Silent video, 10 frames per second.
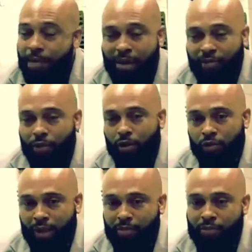And My Freckles
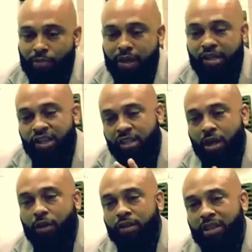Make Me Pretty, she's
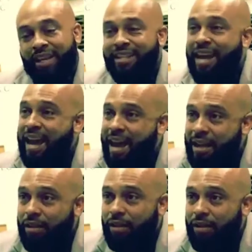talking to her dad
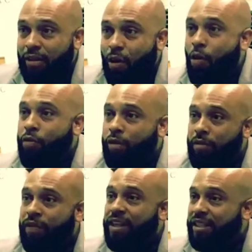over
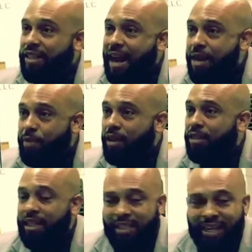via Skype
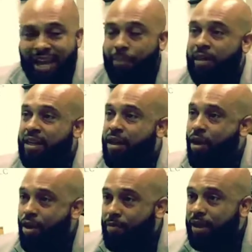because he's a captain in the
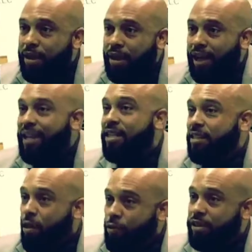Army. And he's
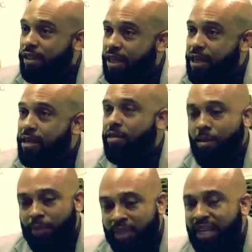overseas
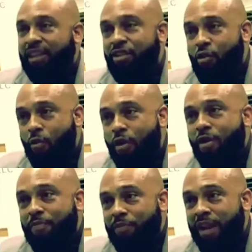protecting the
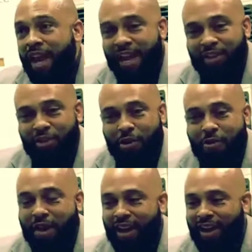world. Yeah. And
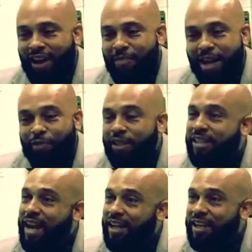so every
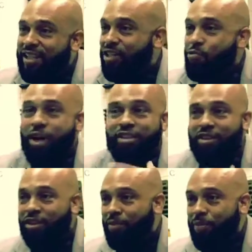Saturday she runs
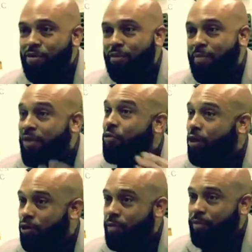to the computer, My
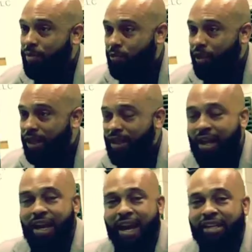Freckles Make Me Pretty.
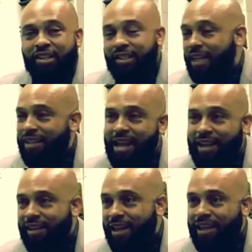And she said,
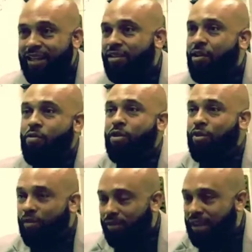hey, Daddy. So
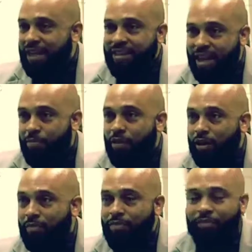that's that book.